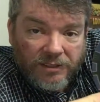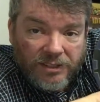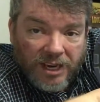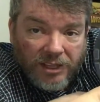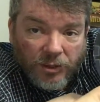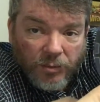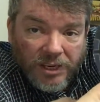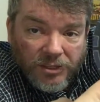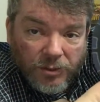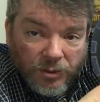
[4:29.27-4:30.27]
take the
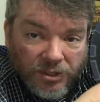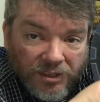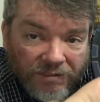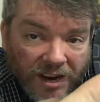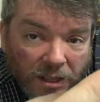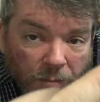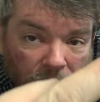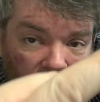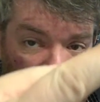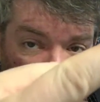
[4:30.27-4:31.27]
resources
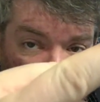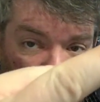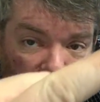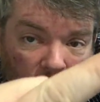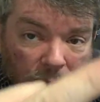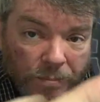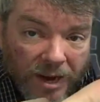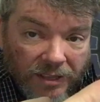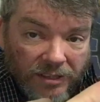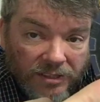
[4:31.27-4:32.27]
available, denoted
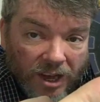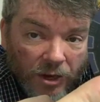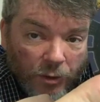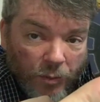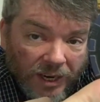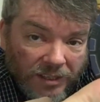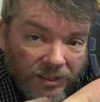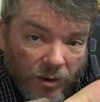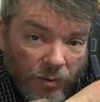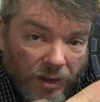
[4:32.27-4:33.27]
by these colored rings
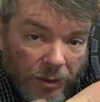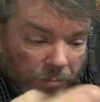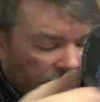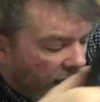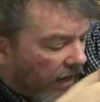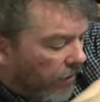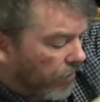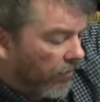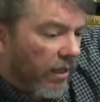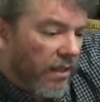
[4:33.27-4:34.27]
around the planet,
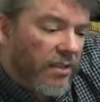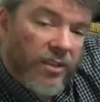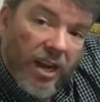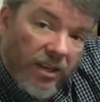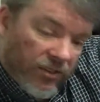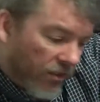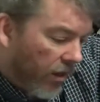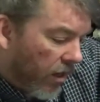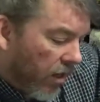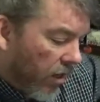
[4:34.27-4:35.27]
in this case,
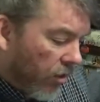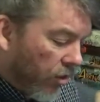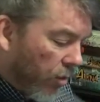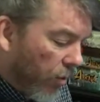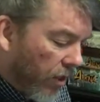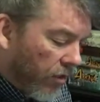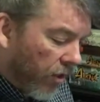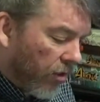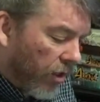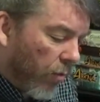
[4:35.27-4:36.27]
2
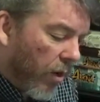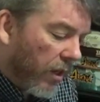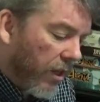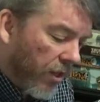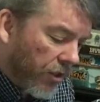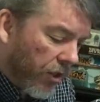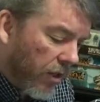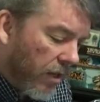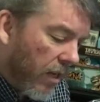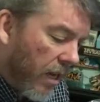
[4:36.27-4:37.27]
research and 1
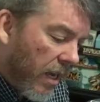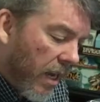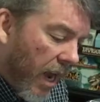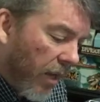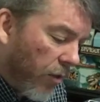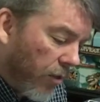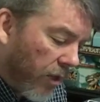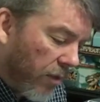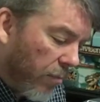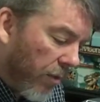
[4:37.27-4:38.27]
culture, and you
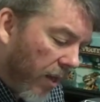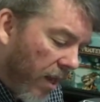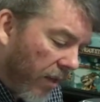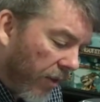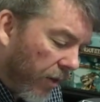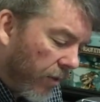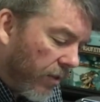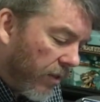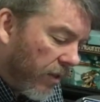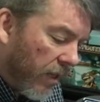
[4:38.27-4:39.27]
just plug
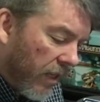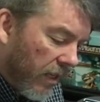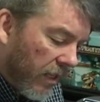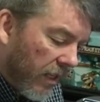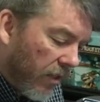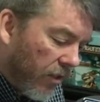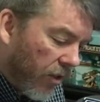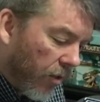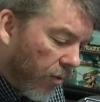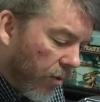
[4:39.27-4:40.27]
those
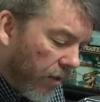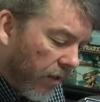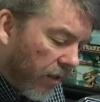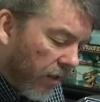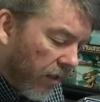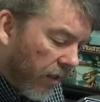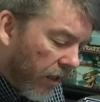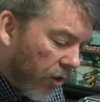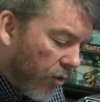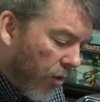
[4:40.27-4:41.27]
into the
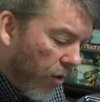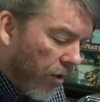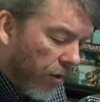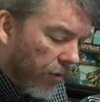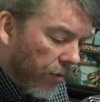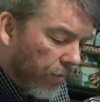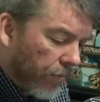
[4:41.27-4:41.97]
control node.